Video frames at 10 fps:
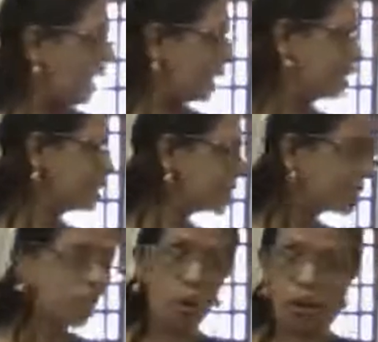and this
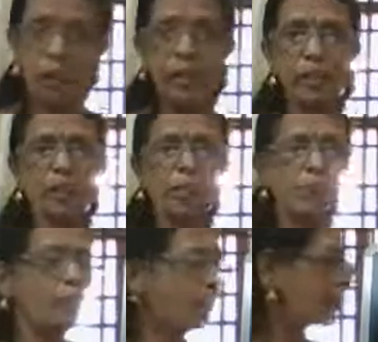is solid
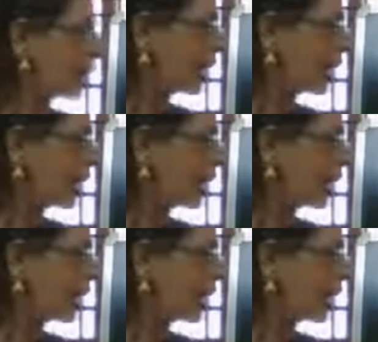also,